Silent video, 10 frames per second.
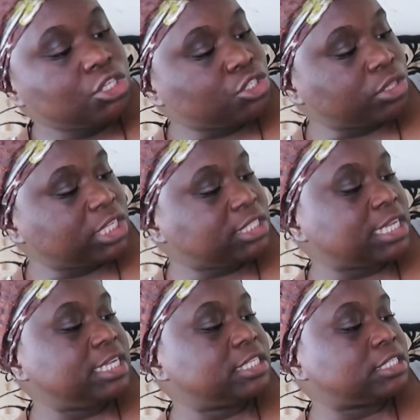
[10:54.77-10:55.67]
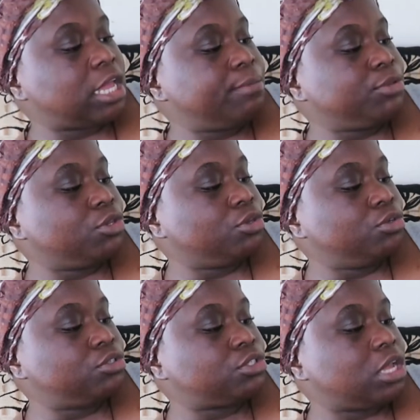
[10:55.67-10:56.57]
So this is um,
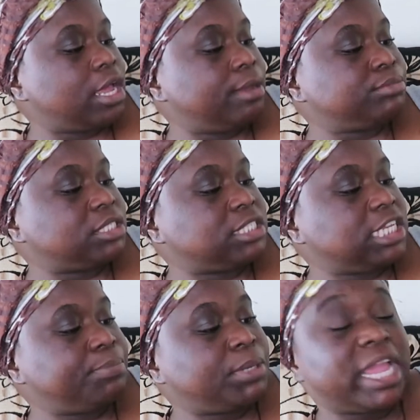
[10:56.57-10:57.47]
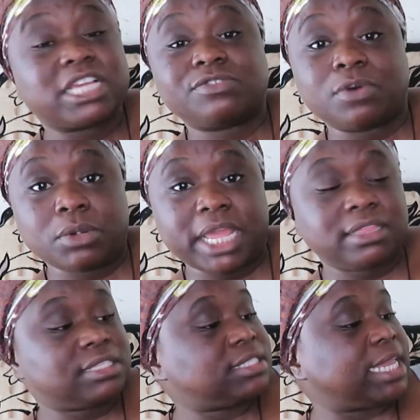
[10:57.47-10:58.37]
used um, to deeply
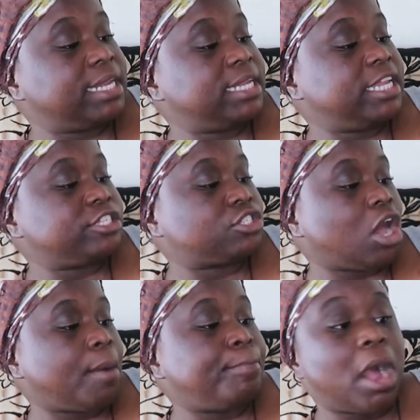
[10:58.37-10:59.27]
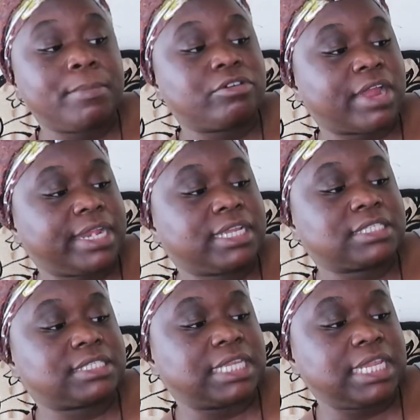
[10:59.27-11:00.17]
exfoliate the skin. It's got pomegranate
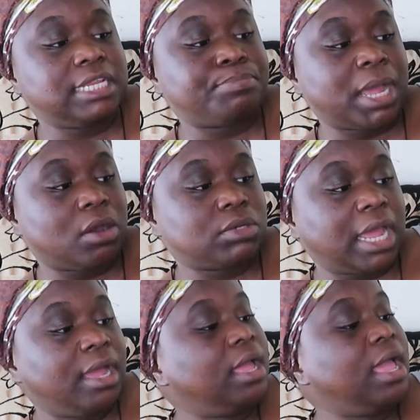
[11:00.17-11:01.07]
seed powder